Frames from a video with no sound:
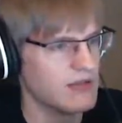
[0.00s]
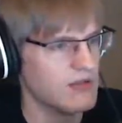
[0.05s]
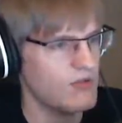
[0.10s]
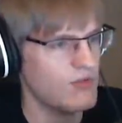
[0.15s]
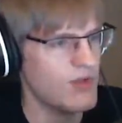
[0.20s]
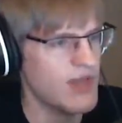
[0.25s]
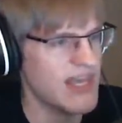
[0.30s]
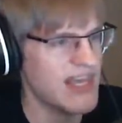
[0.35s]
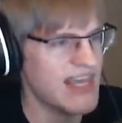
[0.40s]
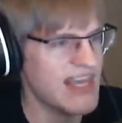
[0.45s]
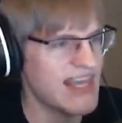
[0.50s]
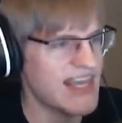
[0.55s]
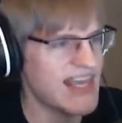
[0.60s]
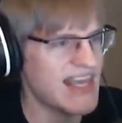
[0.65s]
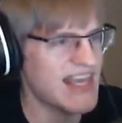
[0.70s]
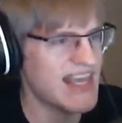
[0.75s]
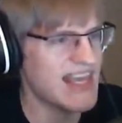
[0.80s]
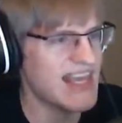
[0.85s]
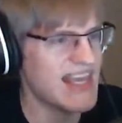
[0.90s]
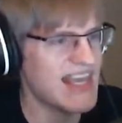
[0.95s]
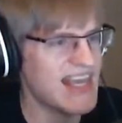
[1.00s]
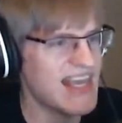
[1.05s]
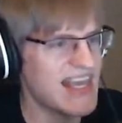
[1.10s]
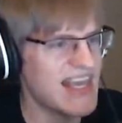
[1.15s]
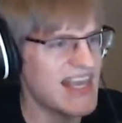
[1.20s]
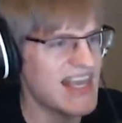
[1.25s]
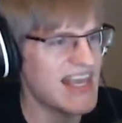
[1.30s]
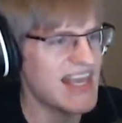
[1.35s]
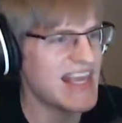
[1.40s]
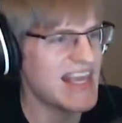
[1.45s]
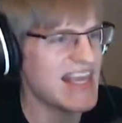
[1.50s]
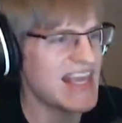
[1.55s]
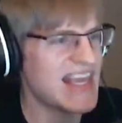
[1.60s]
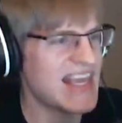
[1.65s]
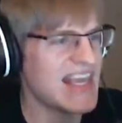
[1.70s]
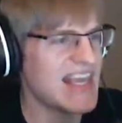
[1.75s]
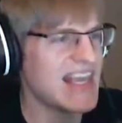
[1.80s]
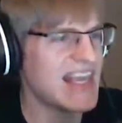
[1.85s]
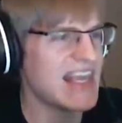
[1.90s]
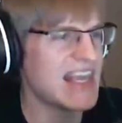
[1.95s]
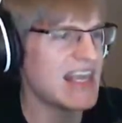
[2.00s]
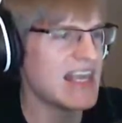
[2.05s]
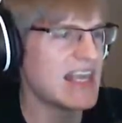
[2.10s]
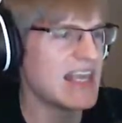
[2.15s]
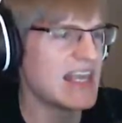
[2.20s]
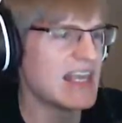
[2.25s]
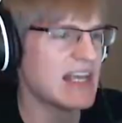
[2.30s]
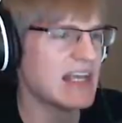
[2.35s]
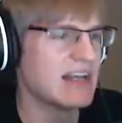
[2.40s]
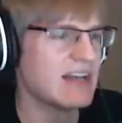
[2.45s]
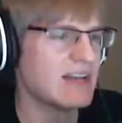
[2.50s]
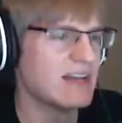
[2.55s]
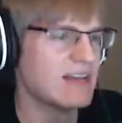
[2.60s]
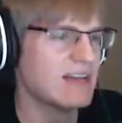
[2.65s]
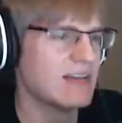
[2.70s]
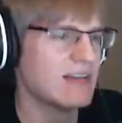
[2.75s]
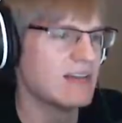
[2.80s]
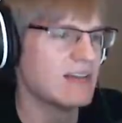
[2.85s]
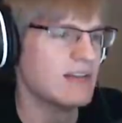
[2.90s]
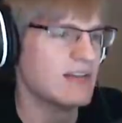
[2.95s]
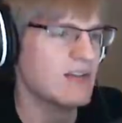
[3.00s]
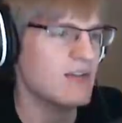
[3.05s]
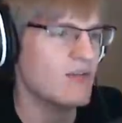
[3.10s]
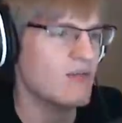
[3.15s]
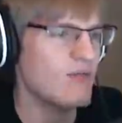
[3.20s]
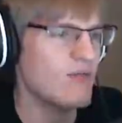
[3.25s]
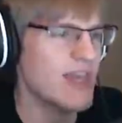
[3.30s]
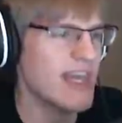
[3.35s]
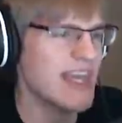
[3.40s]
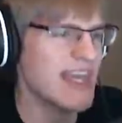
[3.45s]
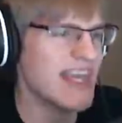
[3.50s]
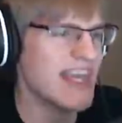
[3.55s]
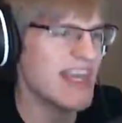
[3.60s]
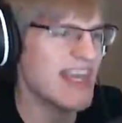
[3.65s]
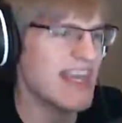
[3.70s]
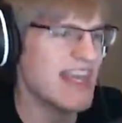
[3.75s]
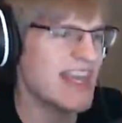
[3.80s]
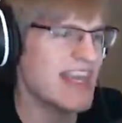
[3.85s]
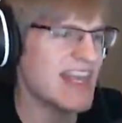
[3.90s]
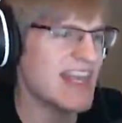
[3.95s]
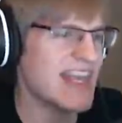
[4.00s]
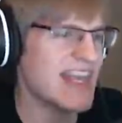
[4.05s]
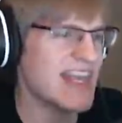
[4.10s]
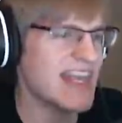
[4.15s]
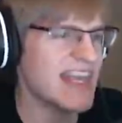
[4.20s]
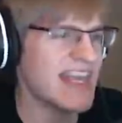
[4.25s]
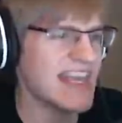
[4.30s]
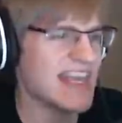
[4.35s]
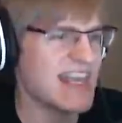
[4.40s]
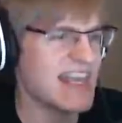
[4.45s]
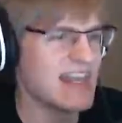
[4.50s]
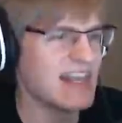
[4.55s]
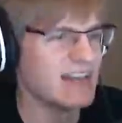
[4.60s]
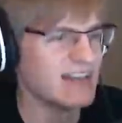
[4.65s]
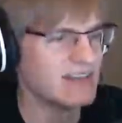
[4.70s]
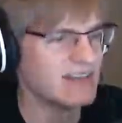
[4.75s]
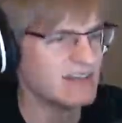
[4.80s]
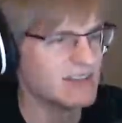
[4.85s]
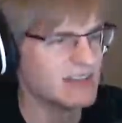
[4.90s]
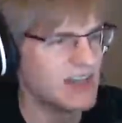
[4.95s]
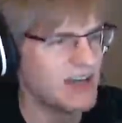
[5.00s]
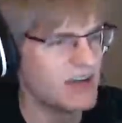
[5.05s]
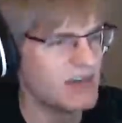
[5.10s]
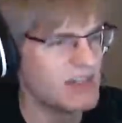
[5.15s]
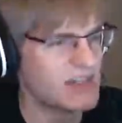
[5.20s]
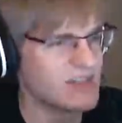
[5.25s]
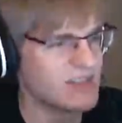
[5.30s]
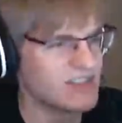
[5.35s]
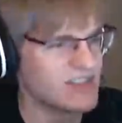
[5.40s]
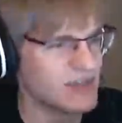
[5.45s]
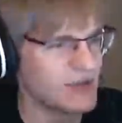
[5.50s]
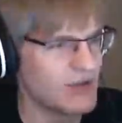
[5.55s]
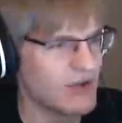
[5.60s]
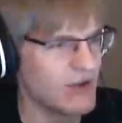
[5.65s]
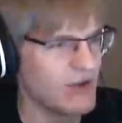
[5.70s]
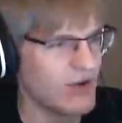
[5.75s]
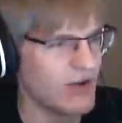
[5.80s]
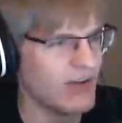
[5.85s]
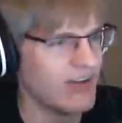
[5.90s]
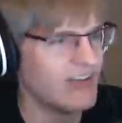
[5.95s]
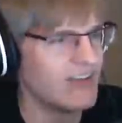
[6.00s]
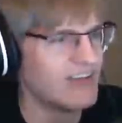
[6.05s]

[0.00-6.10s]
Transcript: Wee, wee. Oh, these are so cool.